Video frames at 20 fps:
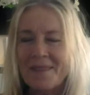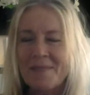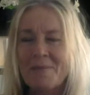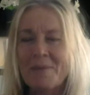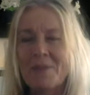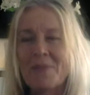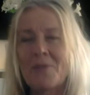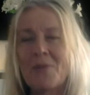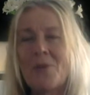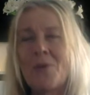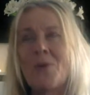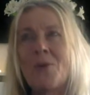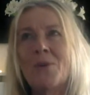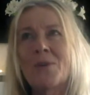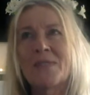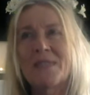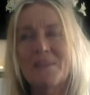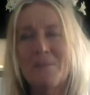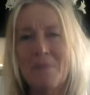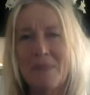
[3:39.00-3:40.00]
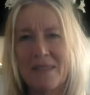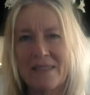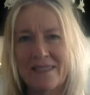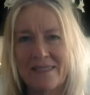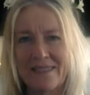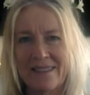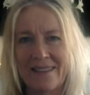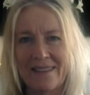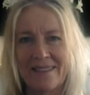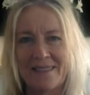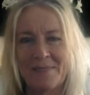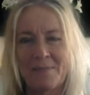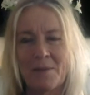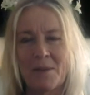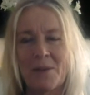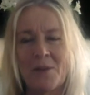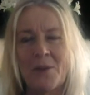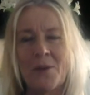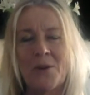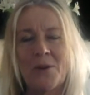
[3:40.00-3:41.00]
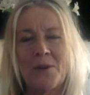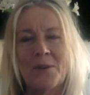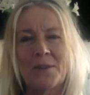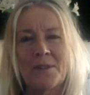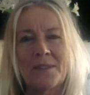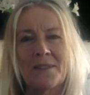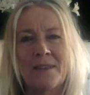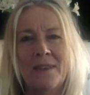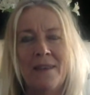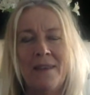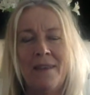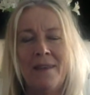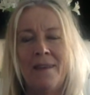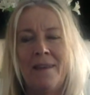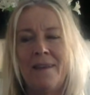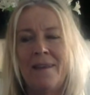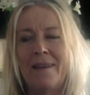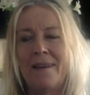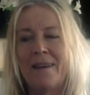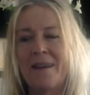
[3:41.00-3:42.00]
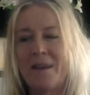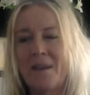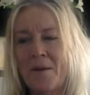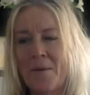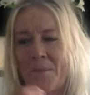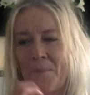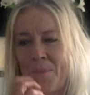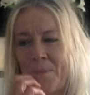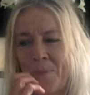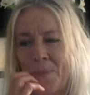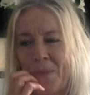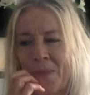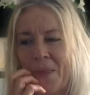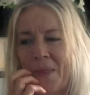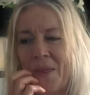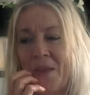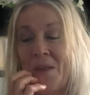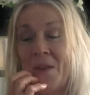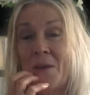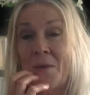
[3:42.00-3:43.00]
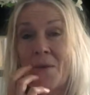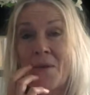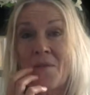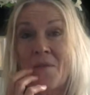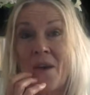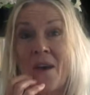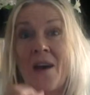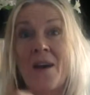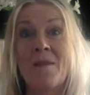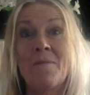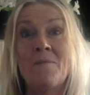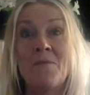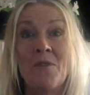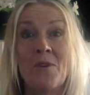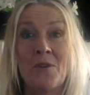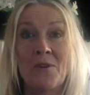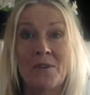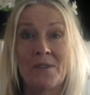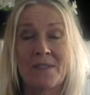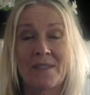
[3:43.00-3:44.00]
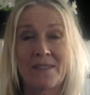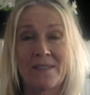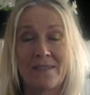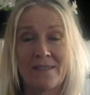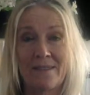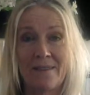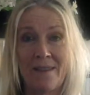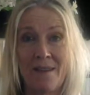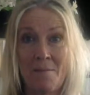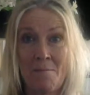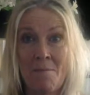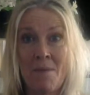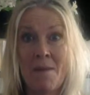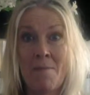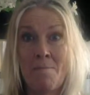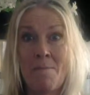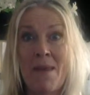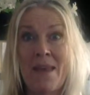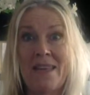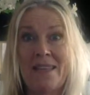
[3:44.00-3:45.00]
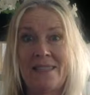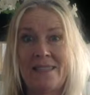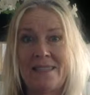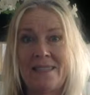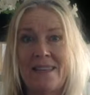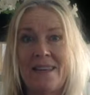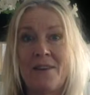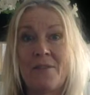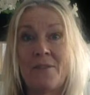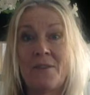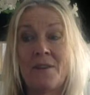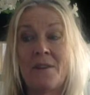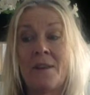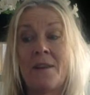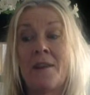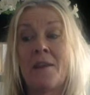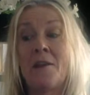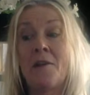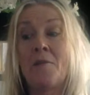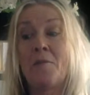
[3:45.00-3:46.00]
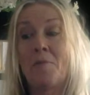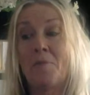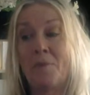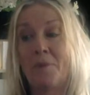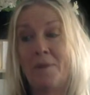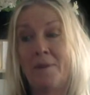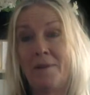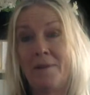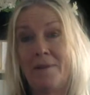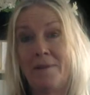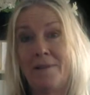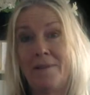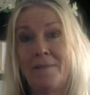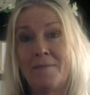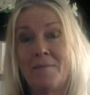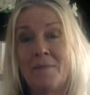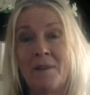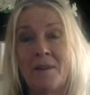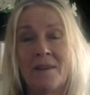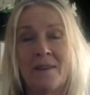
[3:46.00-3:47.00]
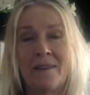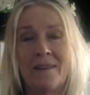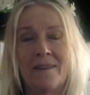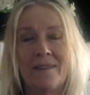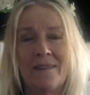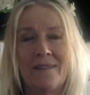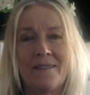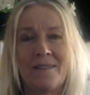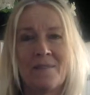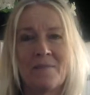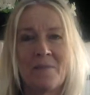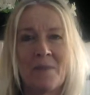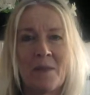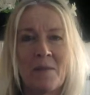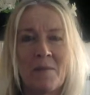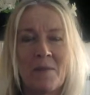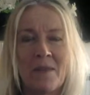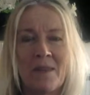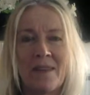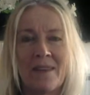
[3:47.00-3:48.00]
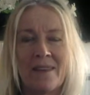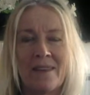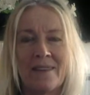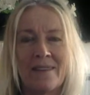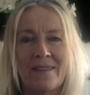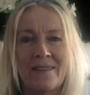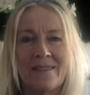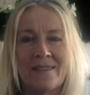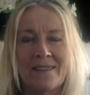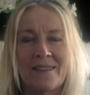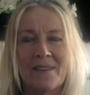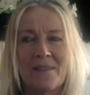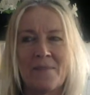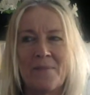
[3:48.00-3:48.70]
But of course, it makes sense because, if I'm not at my best, how can I help my young baby? And